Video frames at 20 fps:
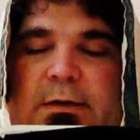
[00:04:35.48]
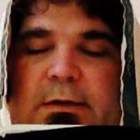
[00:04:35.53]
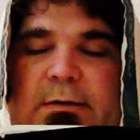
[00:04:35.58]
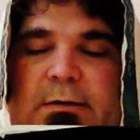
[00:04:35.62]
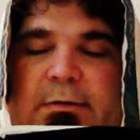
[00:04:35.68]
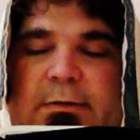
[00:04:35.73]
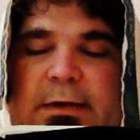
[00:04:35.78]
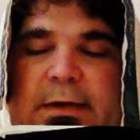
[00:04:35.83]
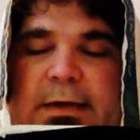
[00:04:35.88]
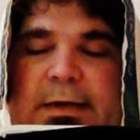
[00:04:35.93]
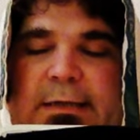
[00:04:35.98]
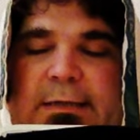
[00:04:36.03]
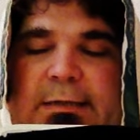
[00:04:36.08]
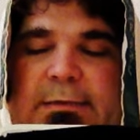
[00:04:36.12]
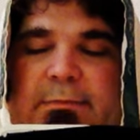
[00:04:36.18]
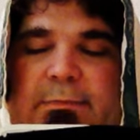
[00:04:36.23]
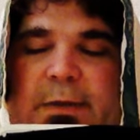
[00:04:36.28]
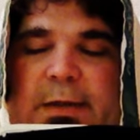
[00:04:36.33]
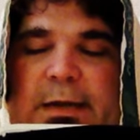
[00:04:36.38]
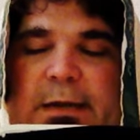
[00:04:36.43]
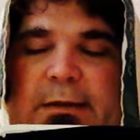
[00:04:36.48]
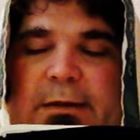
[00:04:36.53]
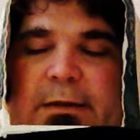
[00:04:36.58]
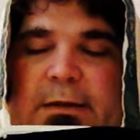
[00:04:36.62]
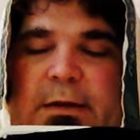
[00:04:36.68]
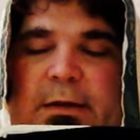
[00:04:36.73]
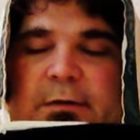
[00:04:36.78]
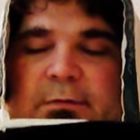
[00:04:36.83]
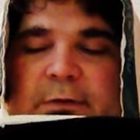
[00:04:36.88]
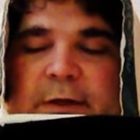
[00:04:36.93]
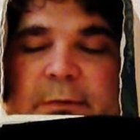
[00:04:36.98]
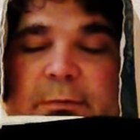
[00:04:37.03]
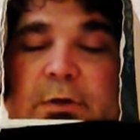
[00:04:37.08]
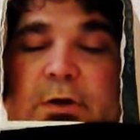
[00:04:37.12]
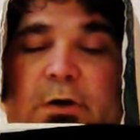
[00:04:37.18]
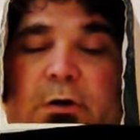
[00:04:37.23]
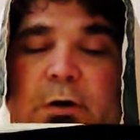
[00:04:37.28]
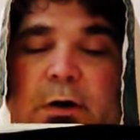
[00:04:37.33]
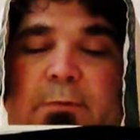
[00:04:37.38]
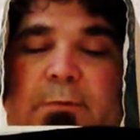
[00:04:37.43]
legs, and made them
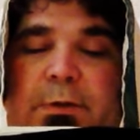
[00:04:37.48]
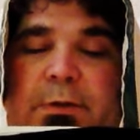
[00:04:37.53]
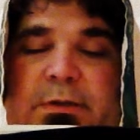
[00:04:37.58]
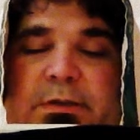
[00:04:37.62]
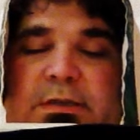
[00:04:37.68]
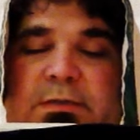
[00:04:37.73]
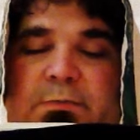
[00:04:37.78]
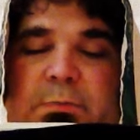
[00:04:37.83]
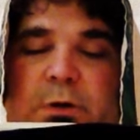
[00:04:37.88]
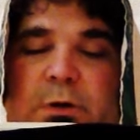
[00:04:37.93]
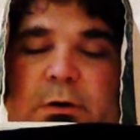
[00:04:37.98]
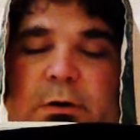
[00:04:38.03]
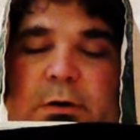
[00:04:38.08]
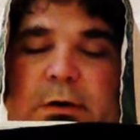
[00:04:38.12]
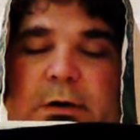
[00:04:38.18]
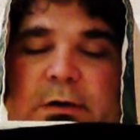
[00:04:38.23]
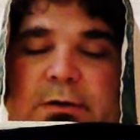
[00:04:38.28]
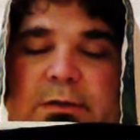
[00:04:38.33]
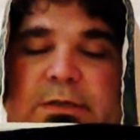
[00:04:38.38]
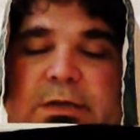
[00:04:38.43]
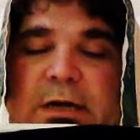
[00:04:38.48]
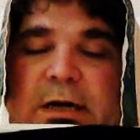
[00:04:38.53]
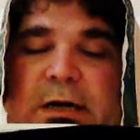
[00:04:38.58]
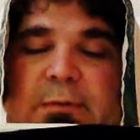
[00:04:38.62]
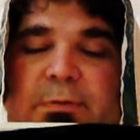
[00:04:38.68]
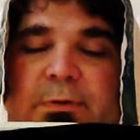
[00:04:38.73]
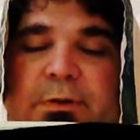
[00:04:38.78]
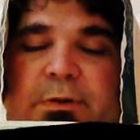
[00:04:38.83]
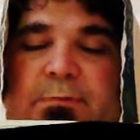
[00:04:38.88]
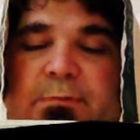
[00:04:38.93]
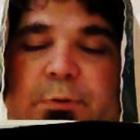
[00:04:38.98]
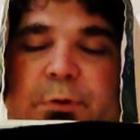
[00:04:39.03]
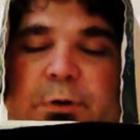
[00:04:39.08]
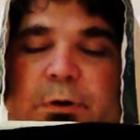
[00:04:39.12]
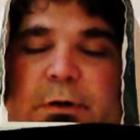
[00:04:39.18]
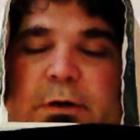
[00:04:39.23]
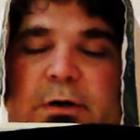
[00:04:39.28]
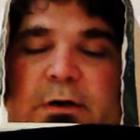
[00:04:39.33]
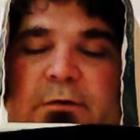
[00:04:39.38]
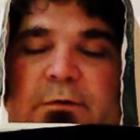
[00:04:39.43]
go up in smoke on top of the
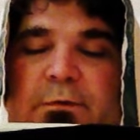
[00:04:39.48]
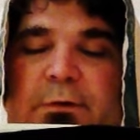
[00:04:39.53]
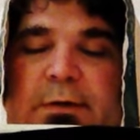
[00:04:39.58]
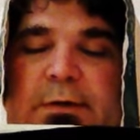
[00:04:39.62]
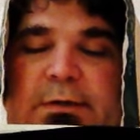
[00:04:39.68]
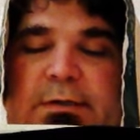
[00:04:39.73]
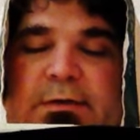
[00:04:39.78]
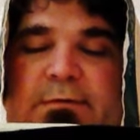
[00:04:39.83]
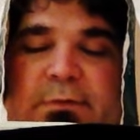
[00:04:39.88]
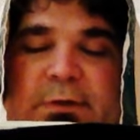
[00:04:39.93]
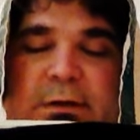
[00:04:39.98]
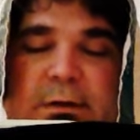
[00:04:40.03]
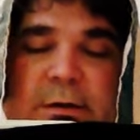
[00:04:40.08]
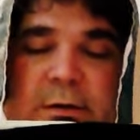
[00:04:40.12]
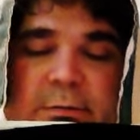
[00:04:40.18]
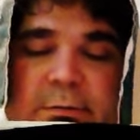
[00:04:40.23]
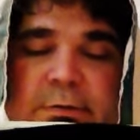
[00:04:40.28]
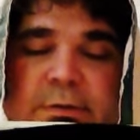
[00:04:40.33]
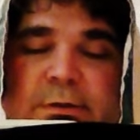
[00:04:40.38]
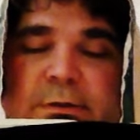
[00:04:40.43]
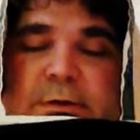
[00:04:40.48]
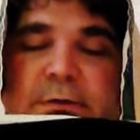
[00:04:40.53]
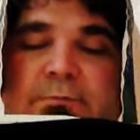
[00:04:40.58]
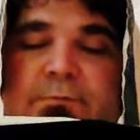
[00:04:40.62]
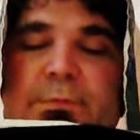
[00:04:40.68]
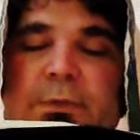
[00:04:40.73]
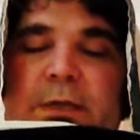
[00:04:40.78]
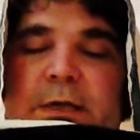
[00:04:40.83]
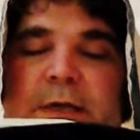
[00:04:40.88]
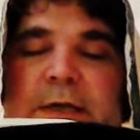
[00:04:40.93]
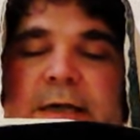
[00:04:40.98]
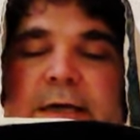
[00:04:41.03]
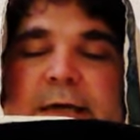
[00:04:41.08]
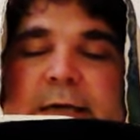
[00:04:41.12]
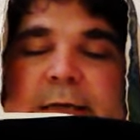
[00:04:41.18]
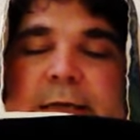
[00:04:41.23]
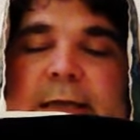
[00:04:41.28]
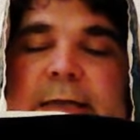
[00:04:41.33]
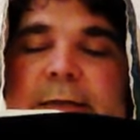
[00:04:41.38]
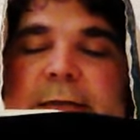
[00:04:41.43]
burnt offerings of the altar,
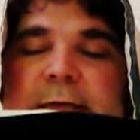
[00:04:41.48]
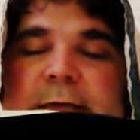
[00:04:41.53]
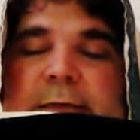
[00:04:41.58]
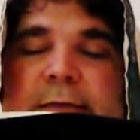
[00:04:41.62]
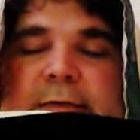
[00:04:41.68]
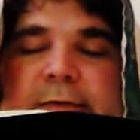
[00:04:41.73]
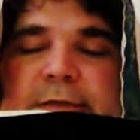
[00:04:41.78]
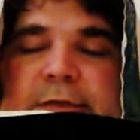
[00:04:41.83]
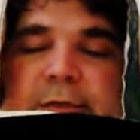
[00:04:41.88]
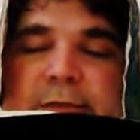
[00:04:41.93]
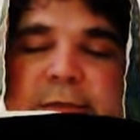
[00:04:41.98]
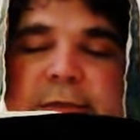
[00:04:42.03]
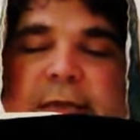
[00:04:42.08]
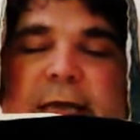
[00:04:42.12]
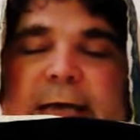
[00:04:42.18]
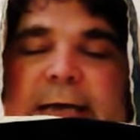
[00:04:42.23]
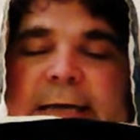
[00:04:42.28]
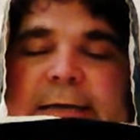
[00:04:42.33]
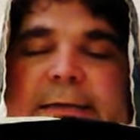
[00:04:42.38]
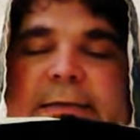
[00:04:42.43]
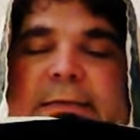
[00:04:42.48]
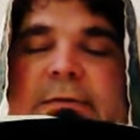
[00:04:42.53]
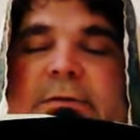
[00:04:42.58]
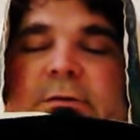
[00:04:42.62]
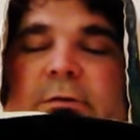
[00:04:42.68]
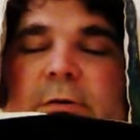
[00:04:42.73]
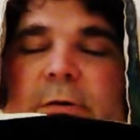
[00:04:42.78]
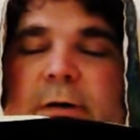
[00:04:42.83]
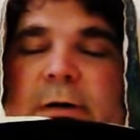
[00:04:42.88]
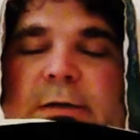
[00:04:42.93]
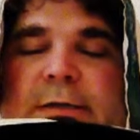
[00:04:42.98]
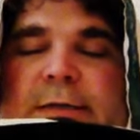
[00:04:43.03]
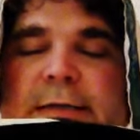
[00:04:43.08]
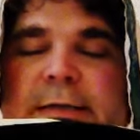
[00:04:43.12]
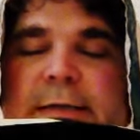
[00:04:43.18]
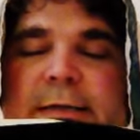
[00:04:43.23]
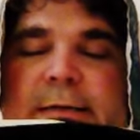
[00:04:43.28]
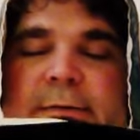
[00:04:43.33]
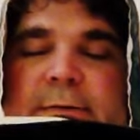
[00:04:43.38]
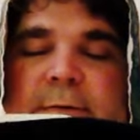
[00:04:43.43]
and just as the Lord
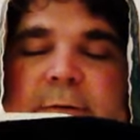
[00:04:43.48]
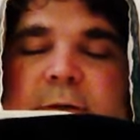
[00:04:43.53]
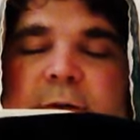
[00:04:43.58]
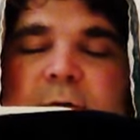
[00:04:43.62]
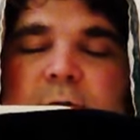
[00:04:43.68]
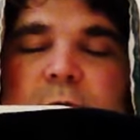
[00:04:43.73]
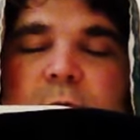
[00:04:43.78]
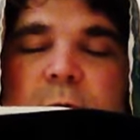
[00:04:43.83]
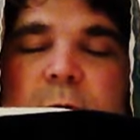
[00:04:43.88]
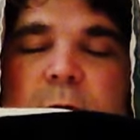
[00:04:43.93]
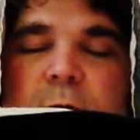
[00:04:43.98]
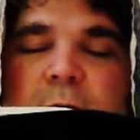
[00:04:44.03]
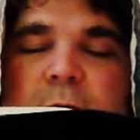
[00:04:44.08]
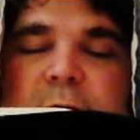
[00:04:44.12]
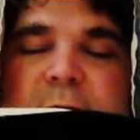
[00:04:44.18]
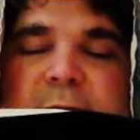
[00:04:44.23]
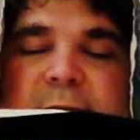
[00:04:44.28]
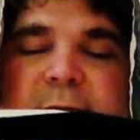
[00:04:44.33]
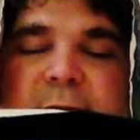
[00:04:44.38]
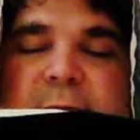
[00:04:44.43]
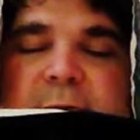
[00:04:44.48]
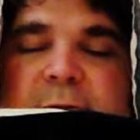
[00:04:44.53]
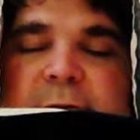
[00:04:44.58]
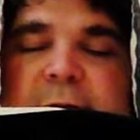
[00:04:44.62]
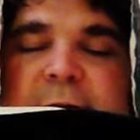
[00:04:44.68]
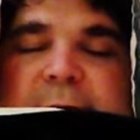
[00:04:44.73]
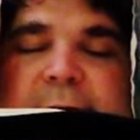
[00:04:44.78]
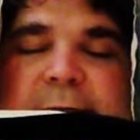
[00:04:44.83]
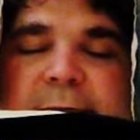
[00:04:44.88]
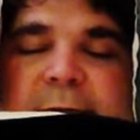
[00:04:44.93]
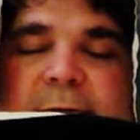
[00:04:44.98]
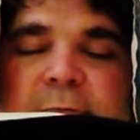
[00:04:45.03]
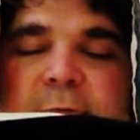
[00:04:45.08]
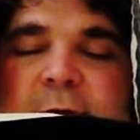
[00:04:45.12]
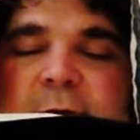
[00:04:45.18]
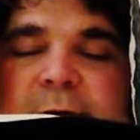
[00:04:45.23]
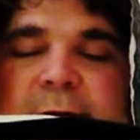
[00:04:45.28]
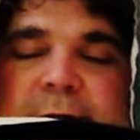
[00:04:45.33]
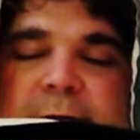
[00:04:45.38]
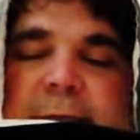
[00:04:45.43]
did, symbolizing
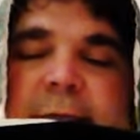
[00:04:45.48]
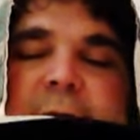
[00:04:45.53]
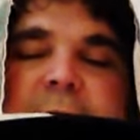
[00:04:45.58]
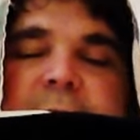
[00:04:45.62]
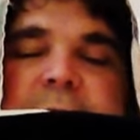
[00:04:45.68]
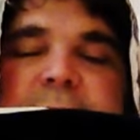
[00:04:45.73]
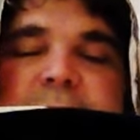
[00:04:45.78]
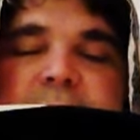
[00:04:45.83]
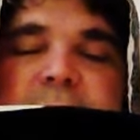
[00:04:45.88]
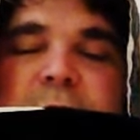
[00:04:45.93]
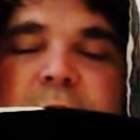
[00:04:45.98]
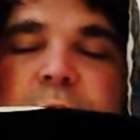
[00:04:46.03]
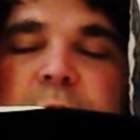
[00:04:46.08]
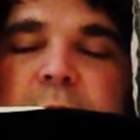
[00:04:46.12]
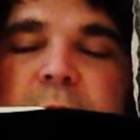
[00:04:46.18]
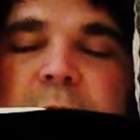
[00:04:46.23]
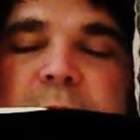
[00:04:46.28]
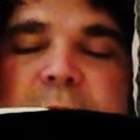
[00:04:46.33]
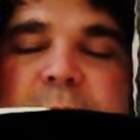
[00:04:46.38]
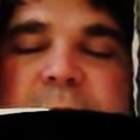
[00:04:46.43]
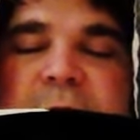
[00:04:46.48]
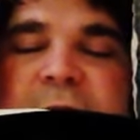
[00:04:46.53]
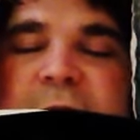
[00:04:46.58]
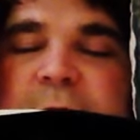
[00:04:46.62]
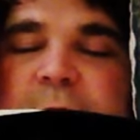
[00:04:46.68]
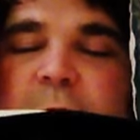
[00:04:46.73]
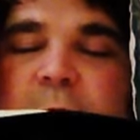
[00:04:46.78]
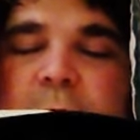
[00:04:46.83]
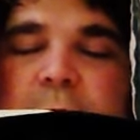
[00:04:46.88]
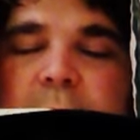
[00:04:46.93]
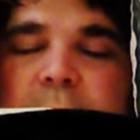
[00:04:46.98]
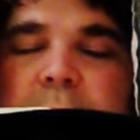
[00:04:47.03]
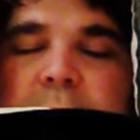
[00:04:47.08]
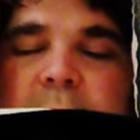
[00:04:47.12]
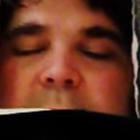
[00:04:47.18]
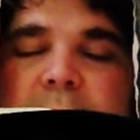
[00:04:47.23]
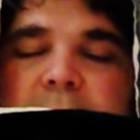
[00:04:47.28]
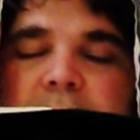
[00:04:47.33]
what he did on the cross before